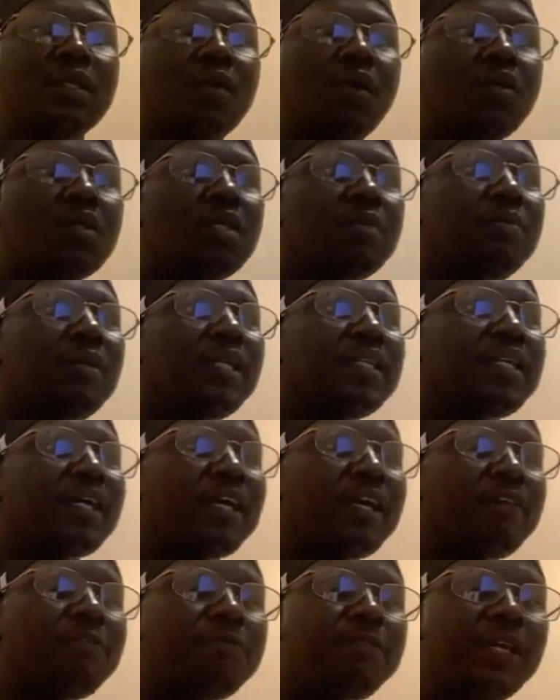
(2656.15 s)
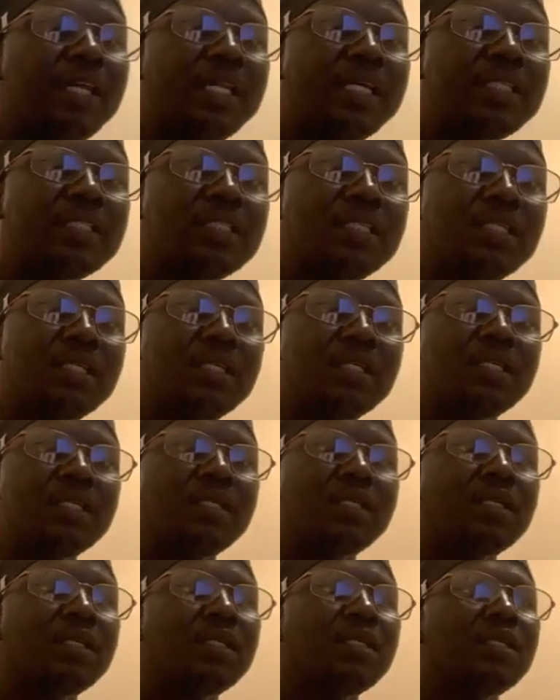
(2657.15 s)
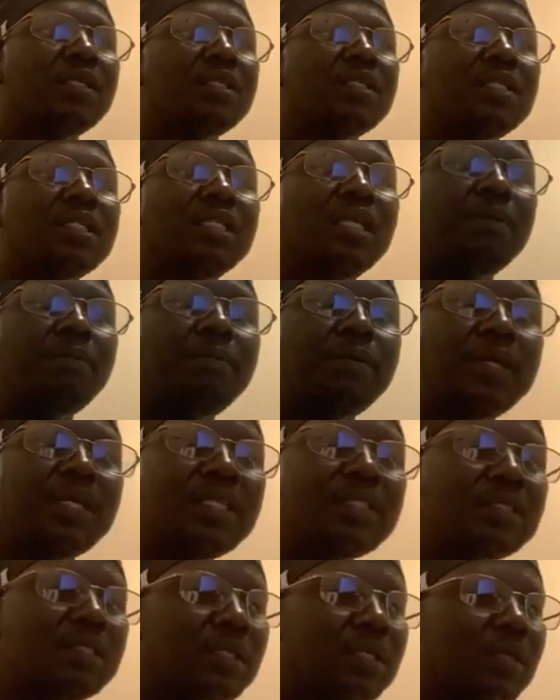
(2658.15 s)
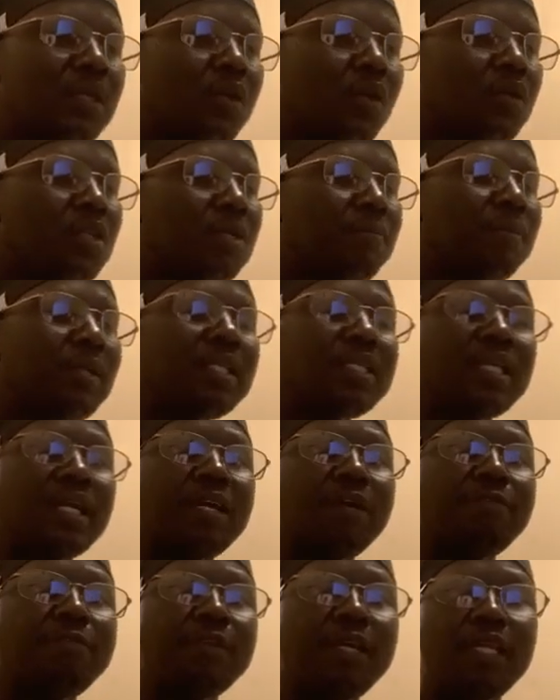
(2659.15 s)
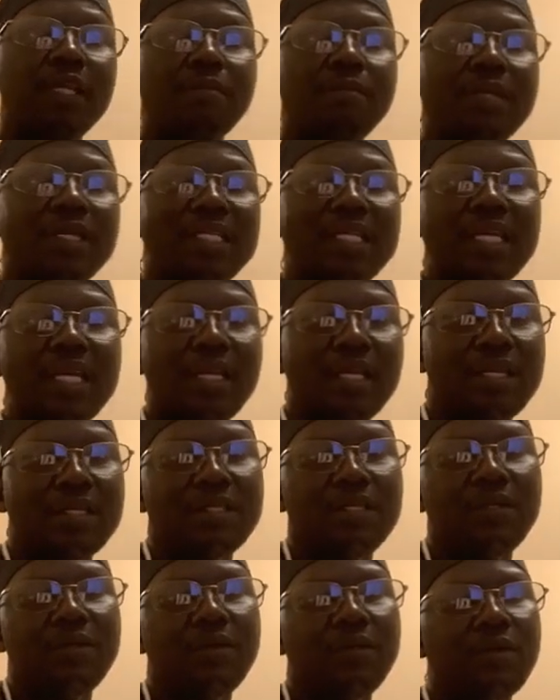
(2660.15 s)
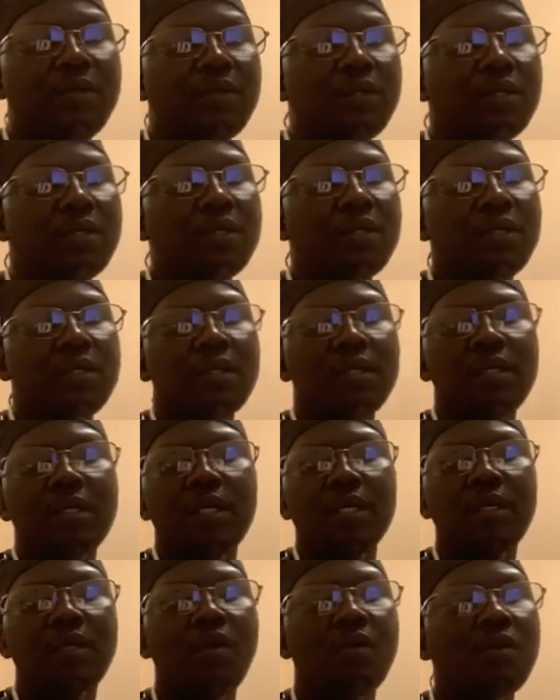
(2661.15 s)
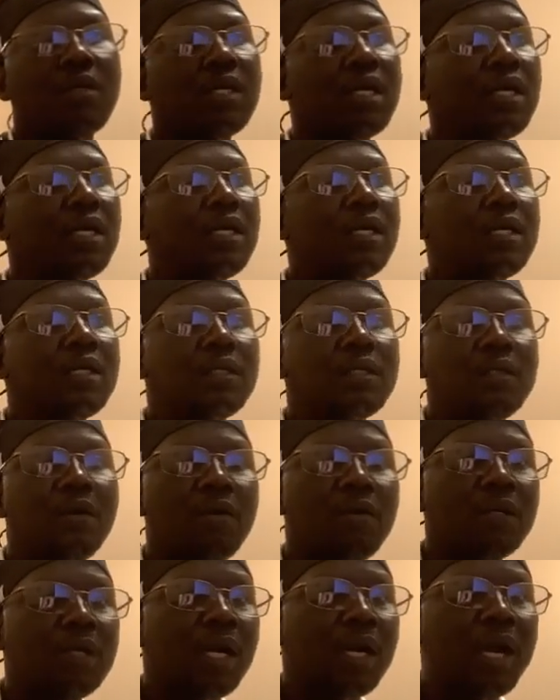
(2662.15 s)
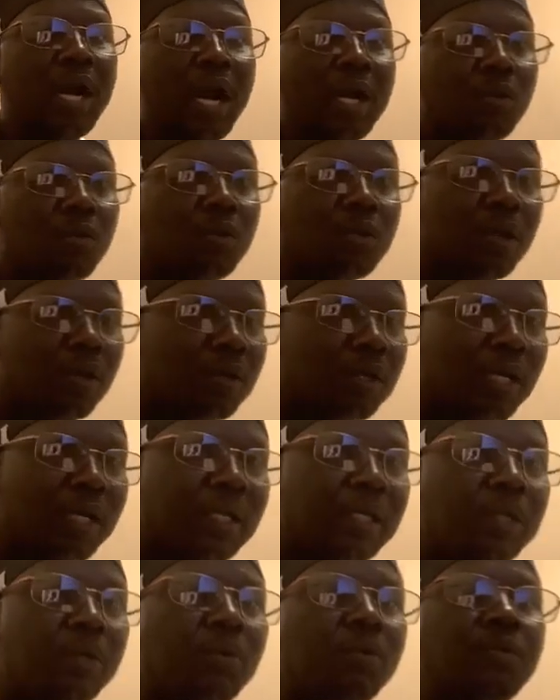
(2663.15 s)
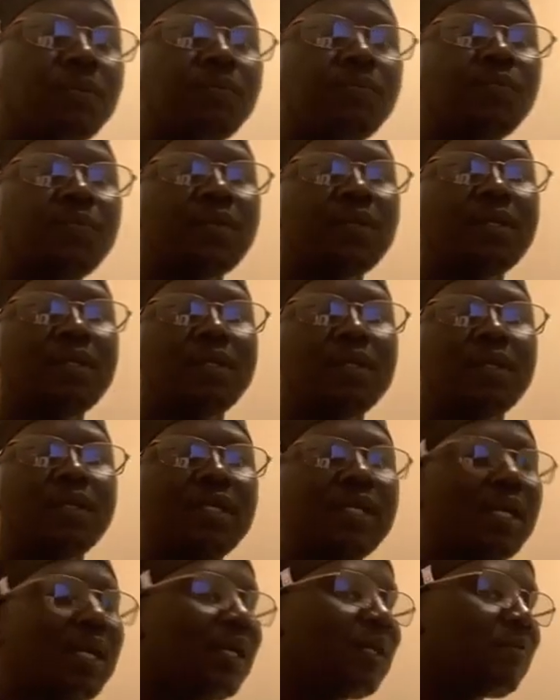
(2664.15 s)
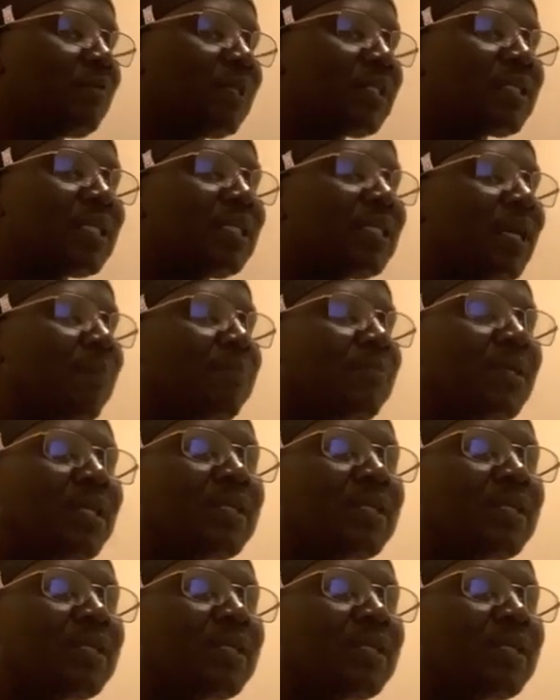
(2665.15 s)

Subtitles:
Don't you will take a feeling she don't breathe? Don't you will take a feeling with the air you don't the guard could don't the lưu Kieran may chet up